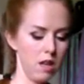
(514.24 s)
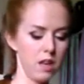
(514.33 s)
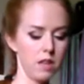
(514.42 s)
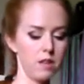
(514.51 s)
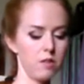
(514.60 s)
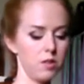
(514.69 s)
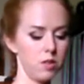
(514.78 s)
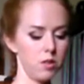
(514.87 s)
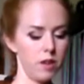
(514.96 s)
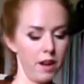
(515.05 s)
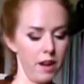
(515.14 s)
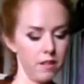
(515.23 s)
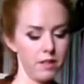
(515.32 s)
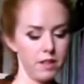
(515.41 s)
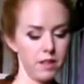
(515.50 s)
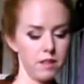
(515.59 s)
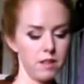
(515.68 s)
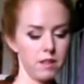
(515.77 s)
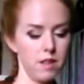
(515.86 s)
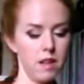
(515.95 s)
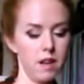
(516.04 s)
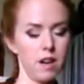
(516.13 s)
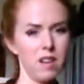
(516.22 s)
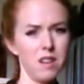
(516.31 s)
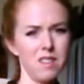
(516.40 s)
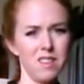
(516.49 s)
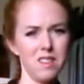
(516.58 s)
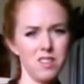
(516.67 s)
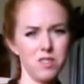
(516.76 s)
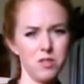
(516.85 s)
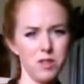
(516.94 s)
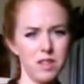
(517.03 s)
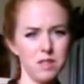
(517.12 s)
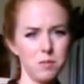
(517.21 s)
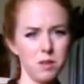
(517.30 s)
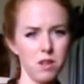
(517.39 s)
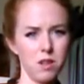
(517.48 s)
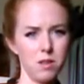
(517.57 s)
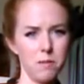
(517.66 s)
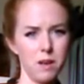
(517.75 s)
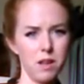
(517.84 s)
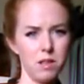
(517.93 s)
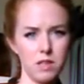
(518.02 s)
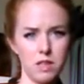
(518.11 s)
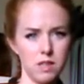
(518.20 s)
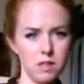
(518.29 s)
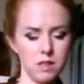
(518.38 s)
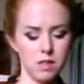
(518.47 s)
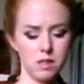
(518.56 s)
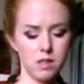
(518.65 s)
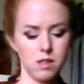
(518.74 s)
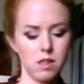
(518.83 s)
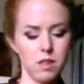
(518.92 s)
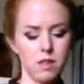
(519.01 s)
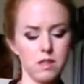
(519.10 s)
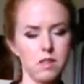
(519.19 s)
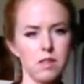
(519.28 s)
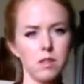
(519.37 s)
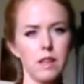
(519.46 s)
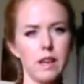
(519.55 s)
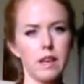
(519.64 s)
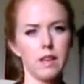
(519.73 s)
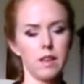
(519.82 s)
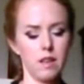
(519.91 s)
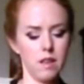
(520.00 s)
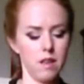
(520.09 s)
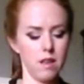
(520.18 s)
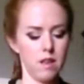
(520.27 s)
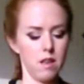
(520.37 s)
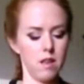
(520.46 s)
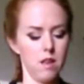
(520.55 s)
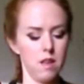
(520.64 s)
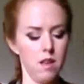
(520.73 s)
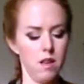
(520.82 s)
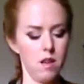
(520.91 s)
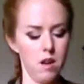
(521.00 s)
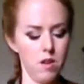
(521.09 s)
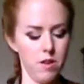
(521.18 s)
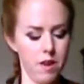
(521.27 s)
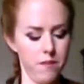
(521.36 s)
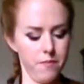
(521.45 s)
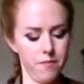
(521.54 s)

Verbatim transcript: And if you don't have it there, then you're trying to spin it on the metal and it's it's slick. Okay.